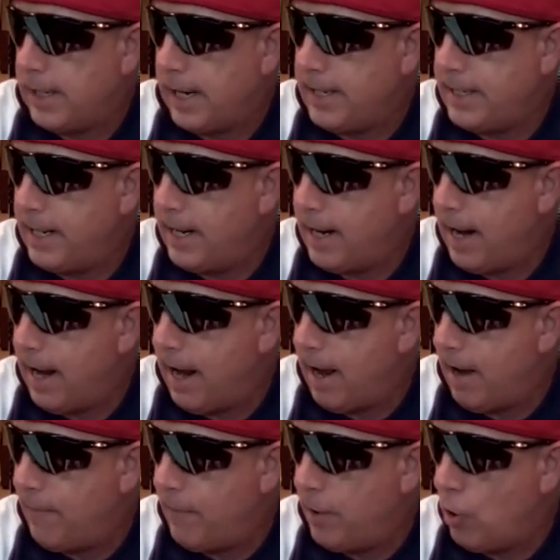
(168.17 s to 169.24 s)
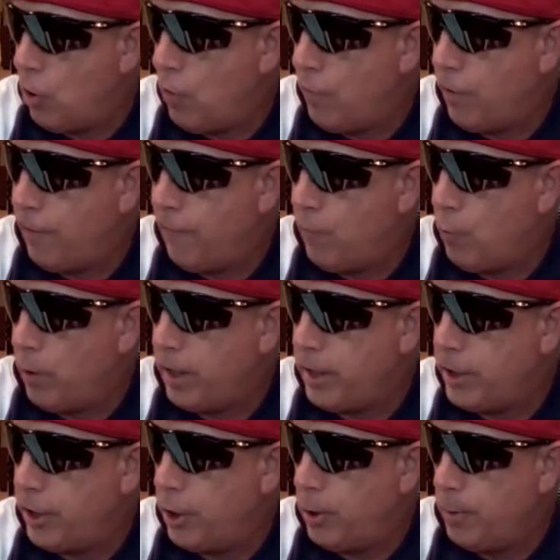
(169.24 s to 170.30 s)
18.5 and over the
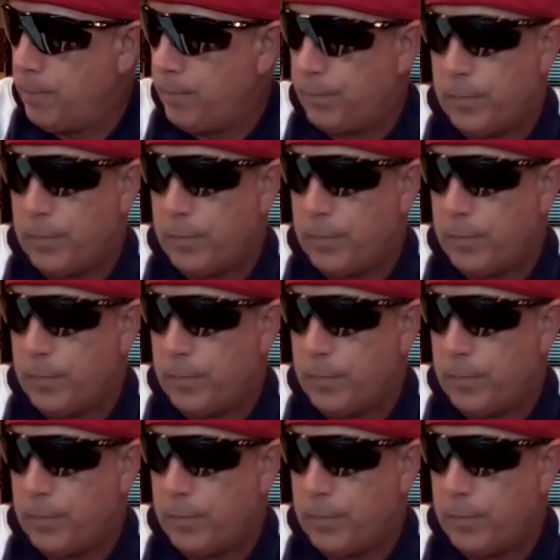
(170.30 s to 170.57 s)
42.